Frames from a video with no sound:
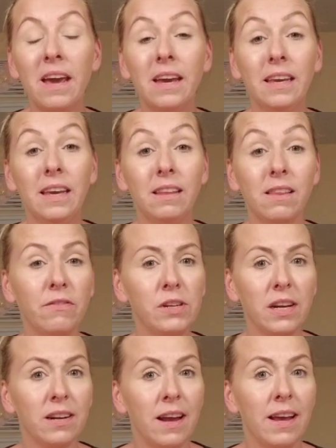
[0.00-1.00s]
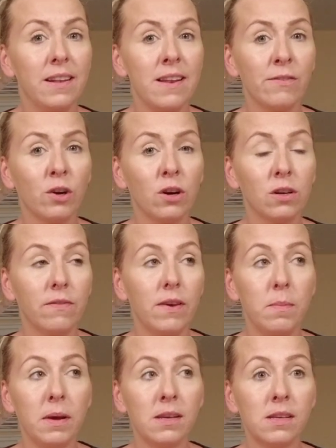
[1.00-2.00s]
he loved it, and I had never heard of it
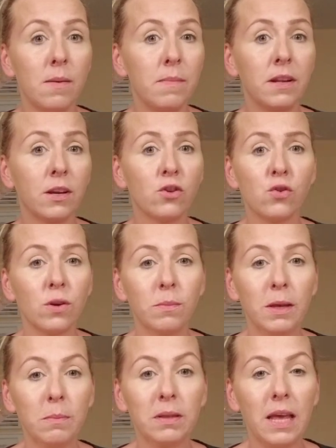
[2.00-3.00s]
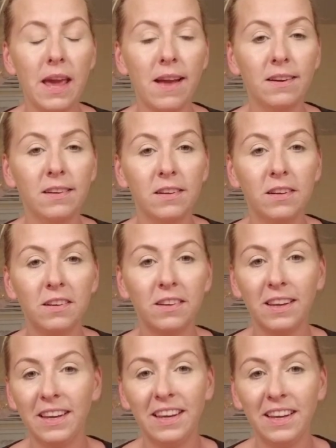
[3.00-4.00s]
because I'm an extremely bland
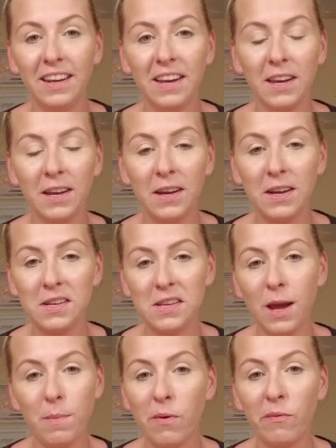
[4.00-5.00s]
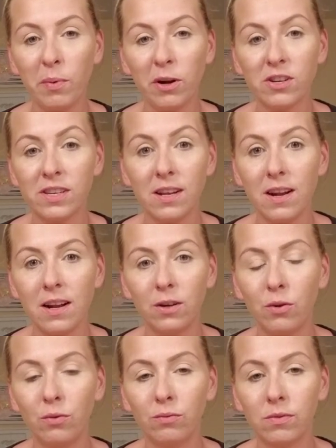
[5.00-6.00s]
eating type of person. I
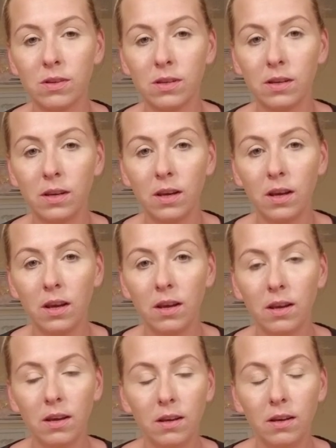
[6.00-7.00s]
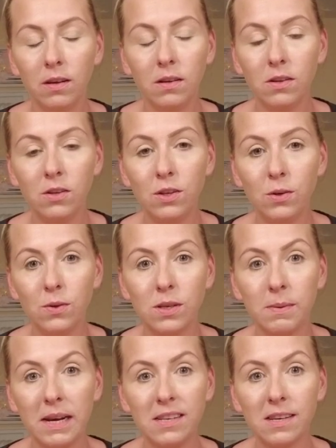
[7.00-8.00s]
don't do
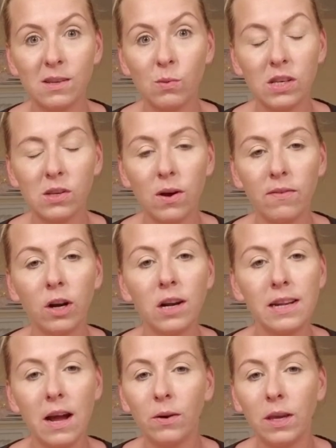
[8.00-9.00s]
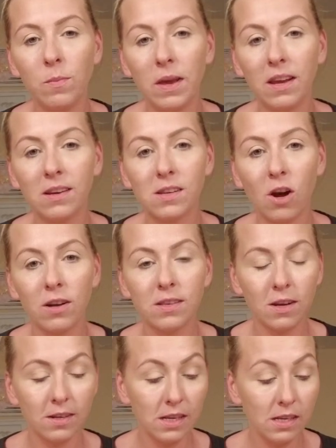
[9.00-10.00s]
spices whatsoever, and now he makes hot
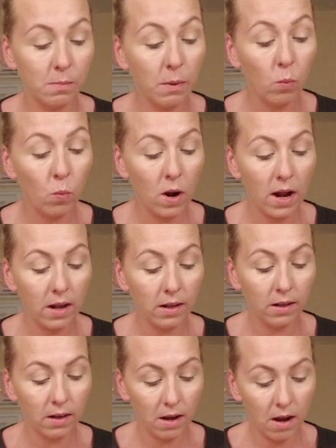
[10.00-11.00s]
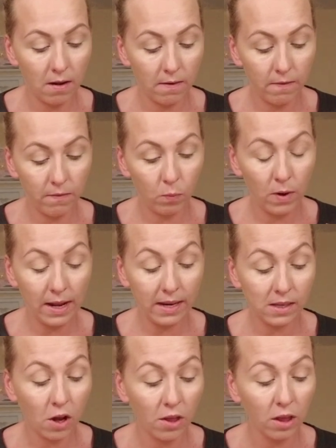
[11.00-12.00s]
sauces. But when I
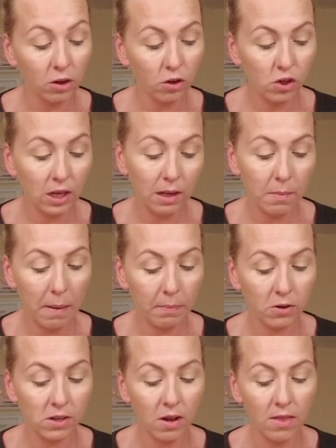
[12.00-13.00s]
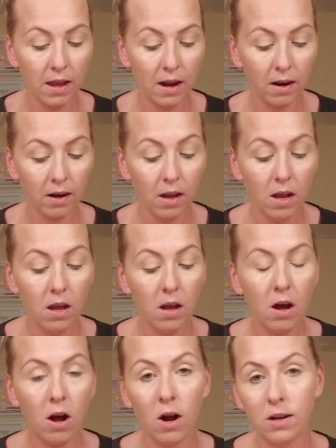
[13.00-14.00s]
saw the little chili peppers on there,
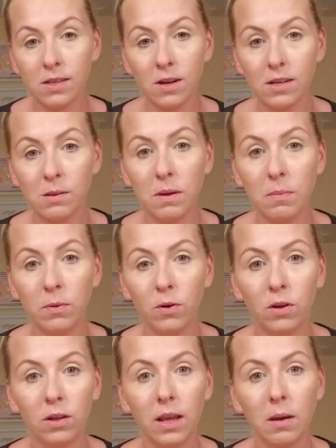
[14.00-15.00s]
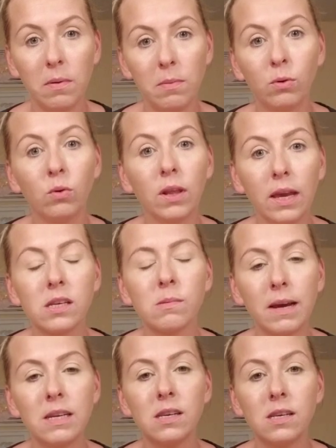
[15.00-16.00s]
hot sauce people, like people who like
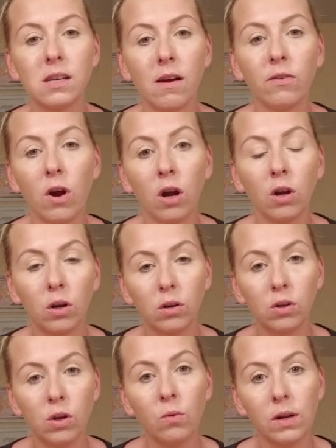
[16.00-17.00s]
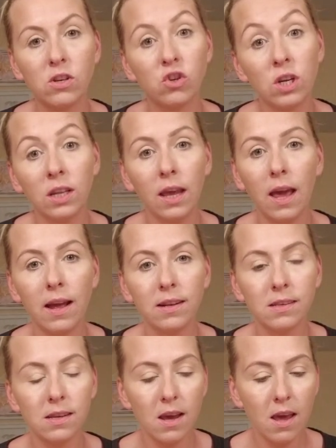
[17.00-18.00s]
spicy stuff, are known as chili
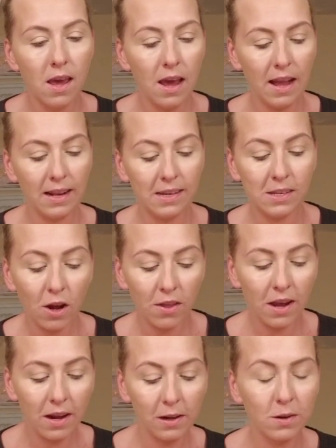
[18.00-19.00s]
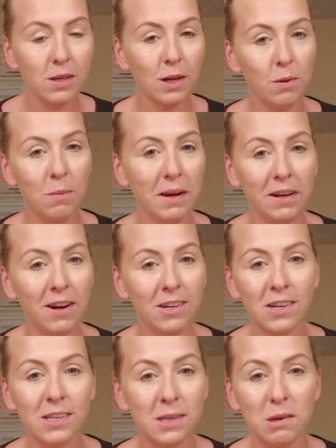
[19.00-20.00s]
heads. And I saw that and I was like, oh my gosh,
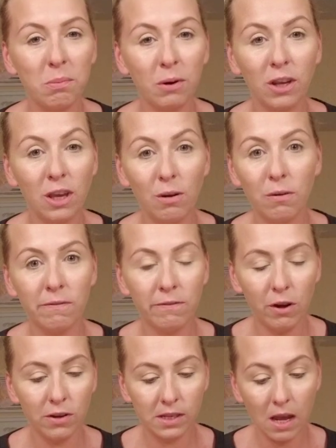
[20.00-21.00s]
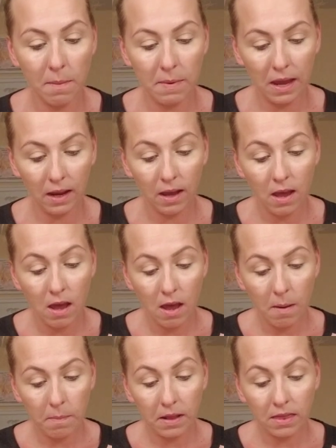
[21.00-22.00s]
that's super cute, and fall's coming.
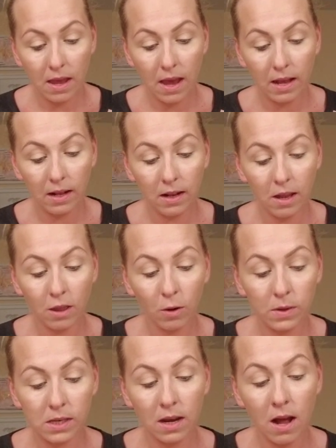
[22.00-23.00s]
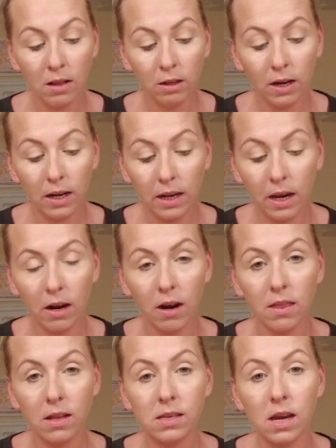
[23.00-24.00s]
But then there was a color in here
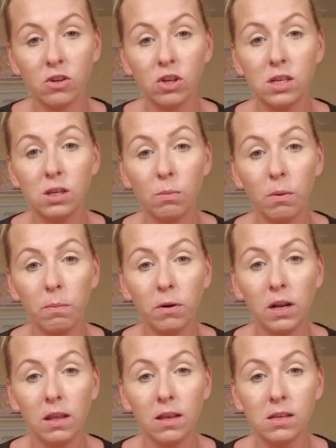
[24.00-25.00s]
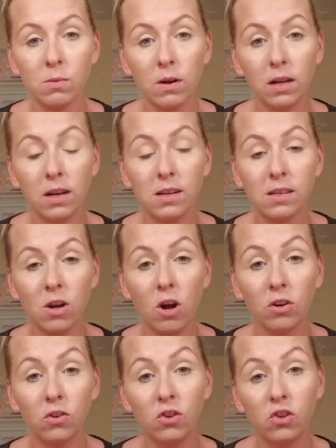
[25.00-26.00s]
that's actually super pretty, this one, and it's
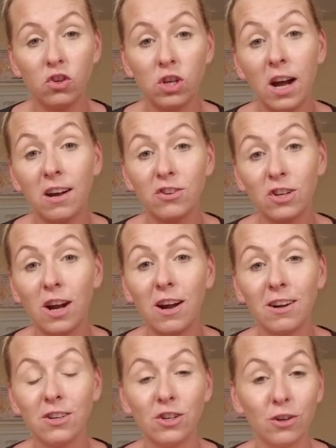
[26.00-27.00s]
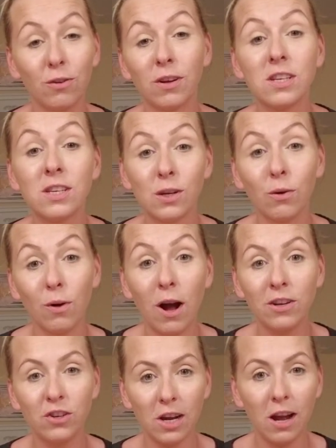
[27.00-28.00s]
called Cha Cha
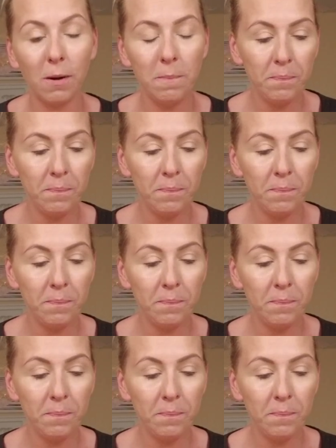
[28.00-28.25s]
Sriracha.